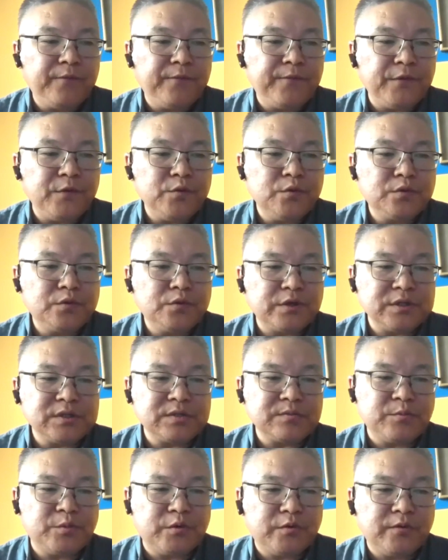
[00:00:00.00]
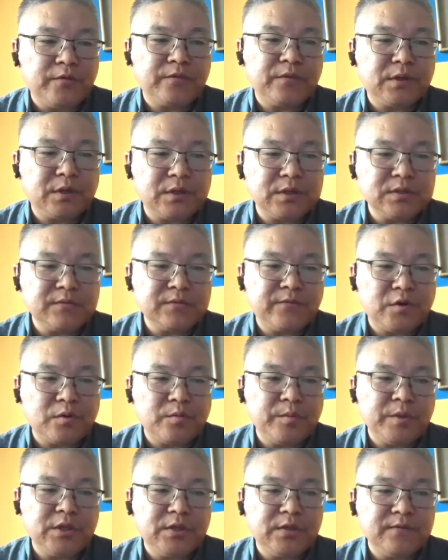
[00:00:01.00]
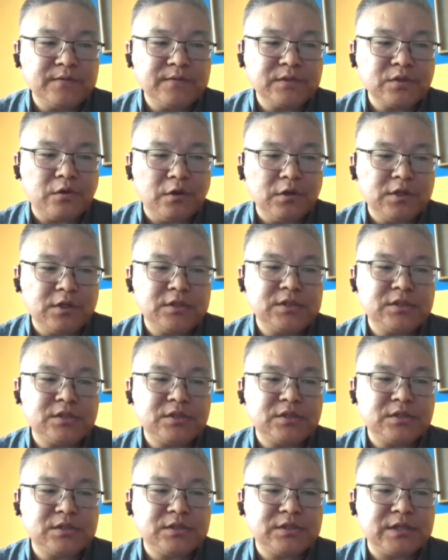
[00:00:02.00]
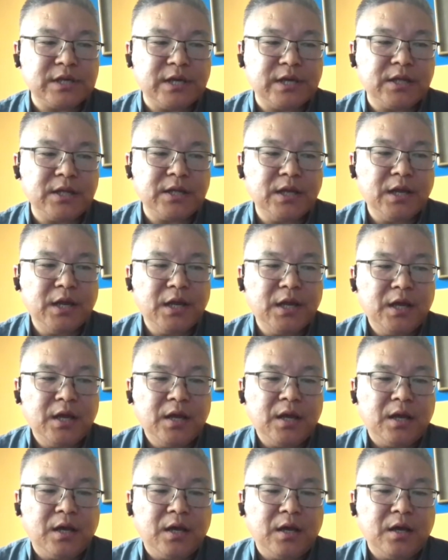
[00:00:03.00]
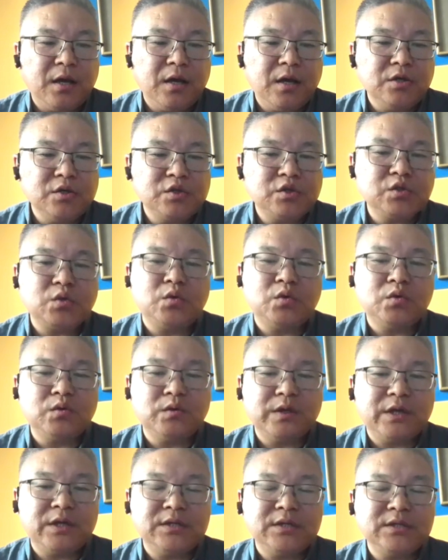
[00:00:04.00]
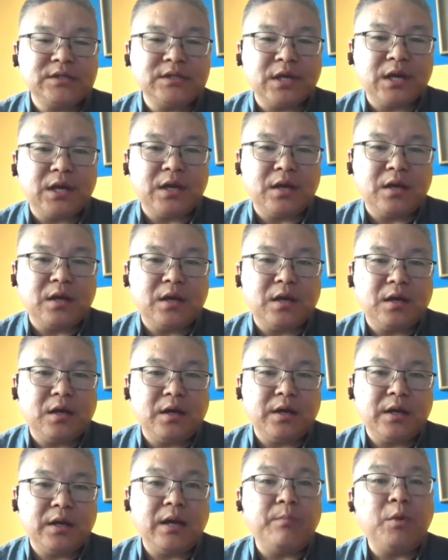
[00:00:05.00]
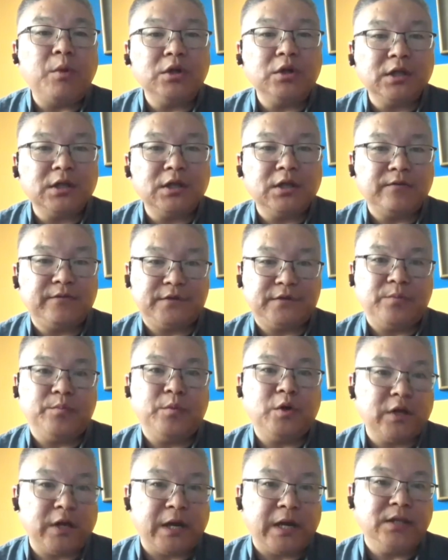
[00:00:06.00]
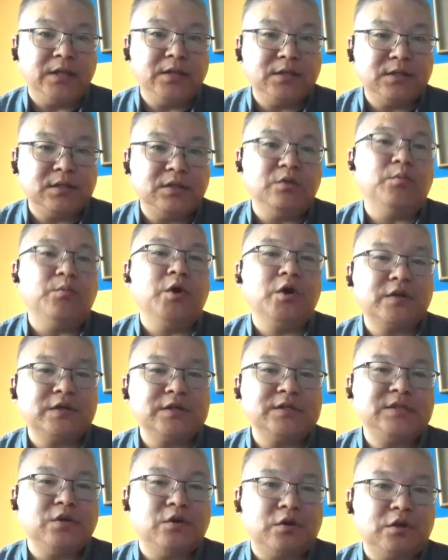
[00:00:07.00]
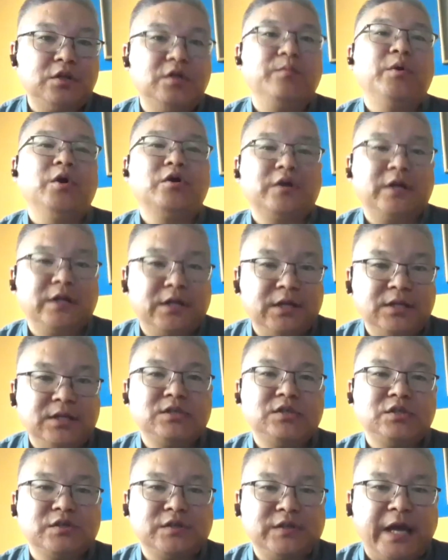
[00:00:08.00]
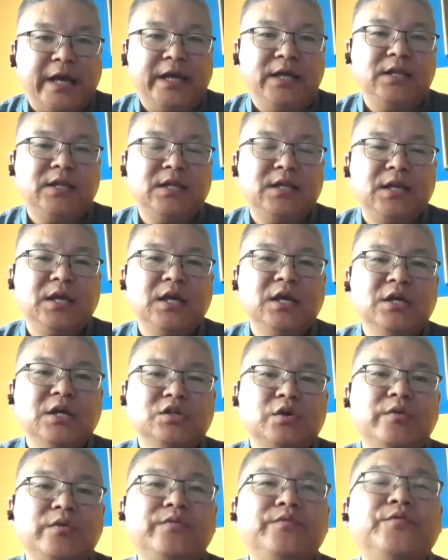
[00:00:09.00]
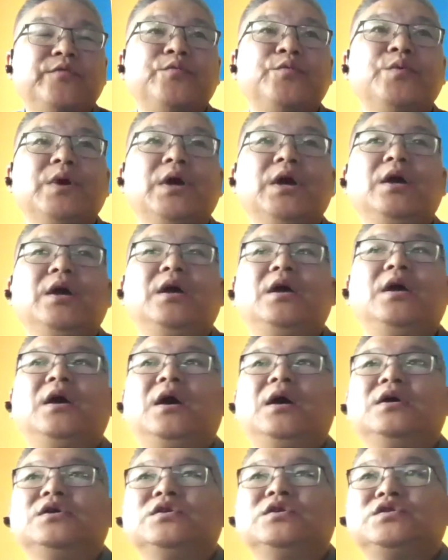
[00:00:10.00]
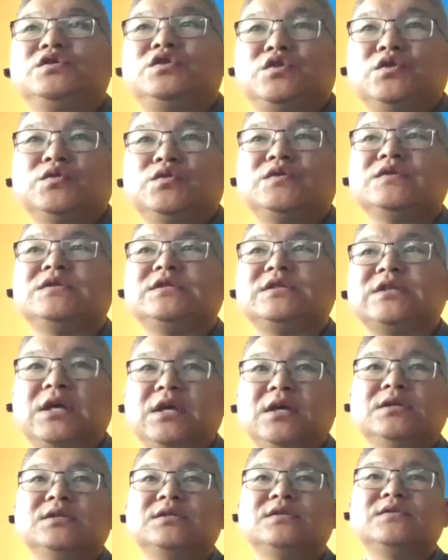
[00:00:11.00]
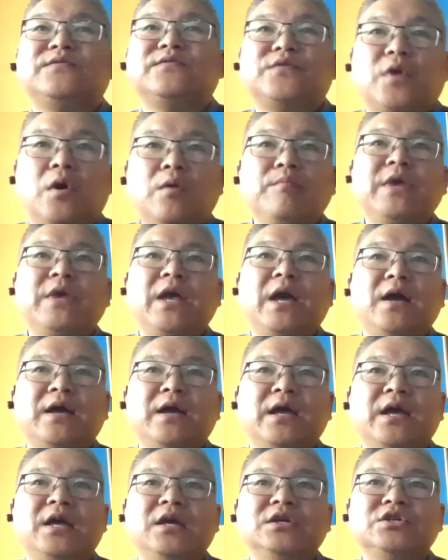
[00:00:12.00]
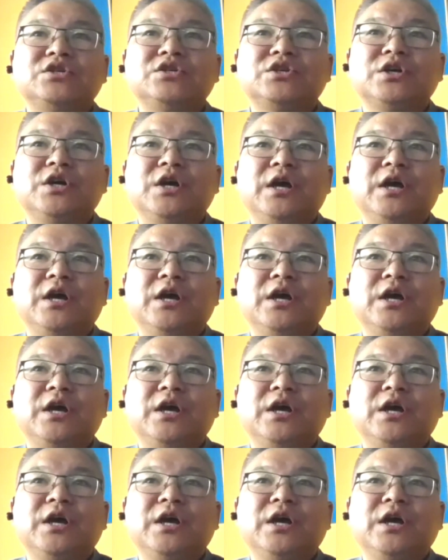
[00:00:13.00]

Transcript: few transformative scholars said, school is a model of democracy or democratic society. So if students, kids from young age